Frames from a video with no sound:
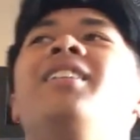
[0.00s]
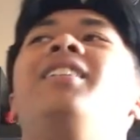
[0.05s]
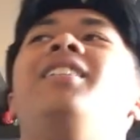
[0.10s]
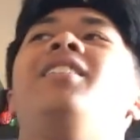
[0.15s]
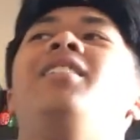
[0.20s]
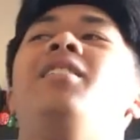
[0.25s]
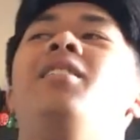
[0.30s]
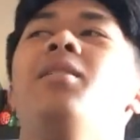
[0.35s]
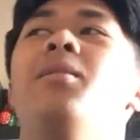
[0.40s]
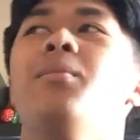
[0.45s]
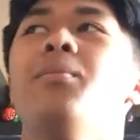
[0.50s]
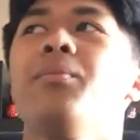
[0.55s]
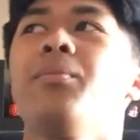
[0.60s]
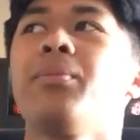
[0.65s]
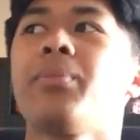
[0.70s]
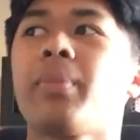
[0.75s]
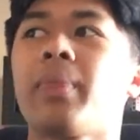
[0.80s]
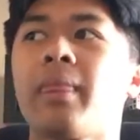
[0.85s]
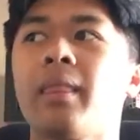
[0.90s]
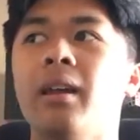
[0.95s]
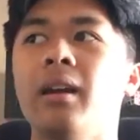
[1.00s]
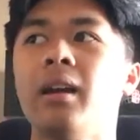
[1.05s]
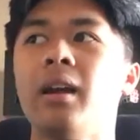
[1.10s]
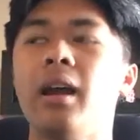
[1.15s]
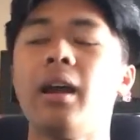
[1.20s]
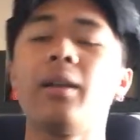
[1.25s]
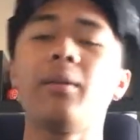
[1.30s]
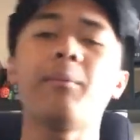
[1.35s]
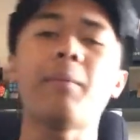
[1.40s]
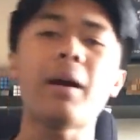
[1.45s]
um
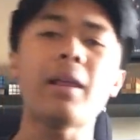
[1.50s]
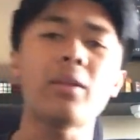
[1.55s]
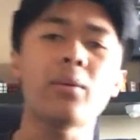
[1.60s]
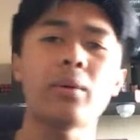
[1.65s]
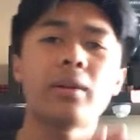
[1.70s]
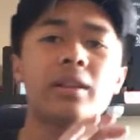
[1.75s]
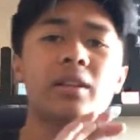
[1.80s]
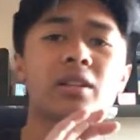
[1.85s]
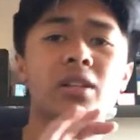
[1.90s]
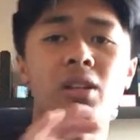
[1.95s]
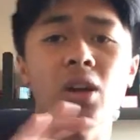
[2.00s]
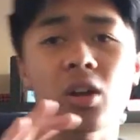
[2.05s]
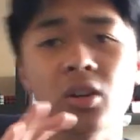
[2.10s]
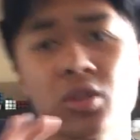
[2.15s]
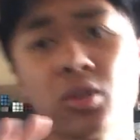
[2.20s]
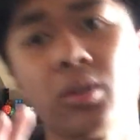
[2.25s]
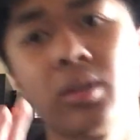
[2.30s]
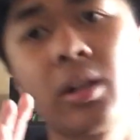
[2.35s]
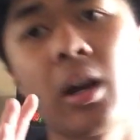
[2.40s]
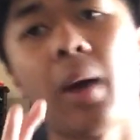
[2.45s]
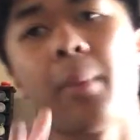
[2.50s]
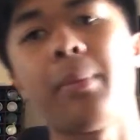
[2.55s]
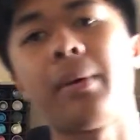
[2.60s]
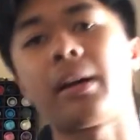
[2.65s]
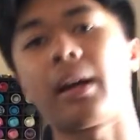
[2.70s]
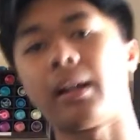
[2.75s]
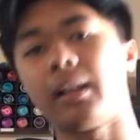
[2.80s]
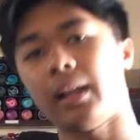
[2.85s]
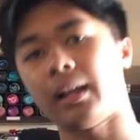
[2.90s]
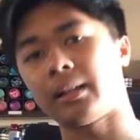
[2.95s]
and by the way, this is also a
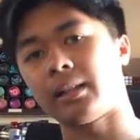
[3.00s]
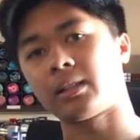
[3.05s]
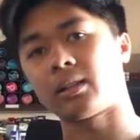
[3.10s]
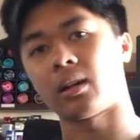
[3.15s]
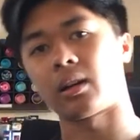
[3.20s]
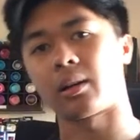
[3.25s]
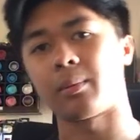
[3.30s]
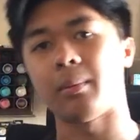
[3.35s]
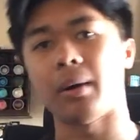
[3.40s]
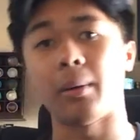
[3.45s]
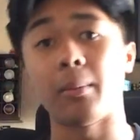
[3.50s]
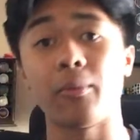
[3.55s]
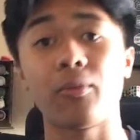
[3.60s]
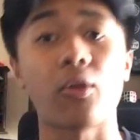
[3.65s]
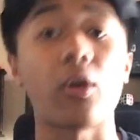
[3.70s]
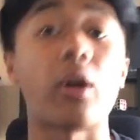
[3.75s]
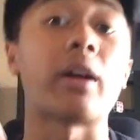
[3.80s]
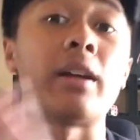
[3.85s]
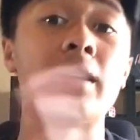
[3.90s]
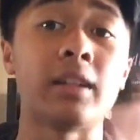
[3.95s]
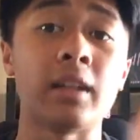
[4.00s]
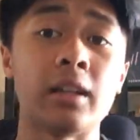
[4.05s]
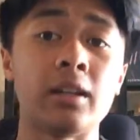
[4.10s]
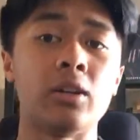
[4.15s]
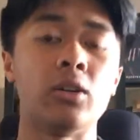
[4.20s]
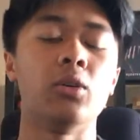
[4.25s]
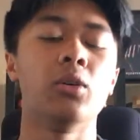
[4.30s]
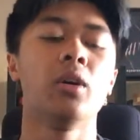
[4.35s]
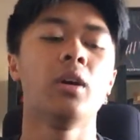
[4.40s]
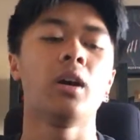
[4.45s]
topic I'd like to talk about before I
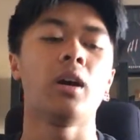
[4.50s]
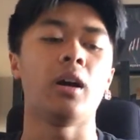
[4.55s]
continue.